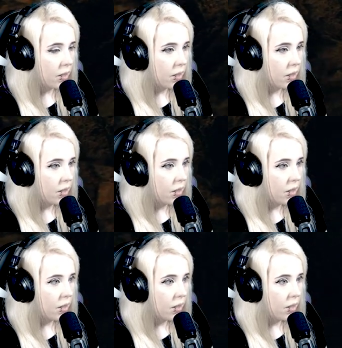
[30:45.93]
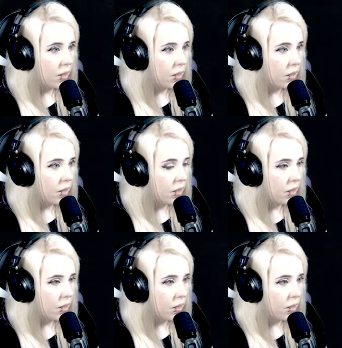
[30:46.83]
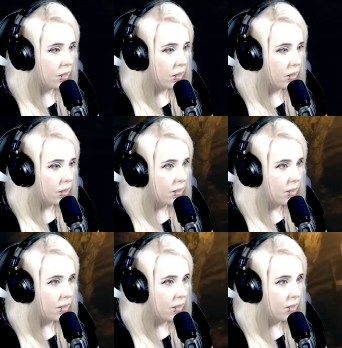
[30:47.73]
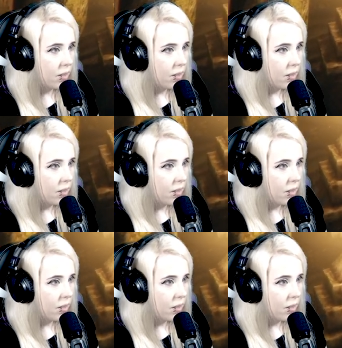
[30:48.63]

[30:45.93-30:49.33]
Nobody speaks.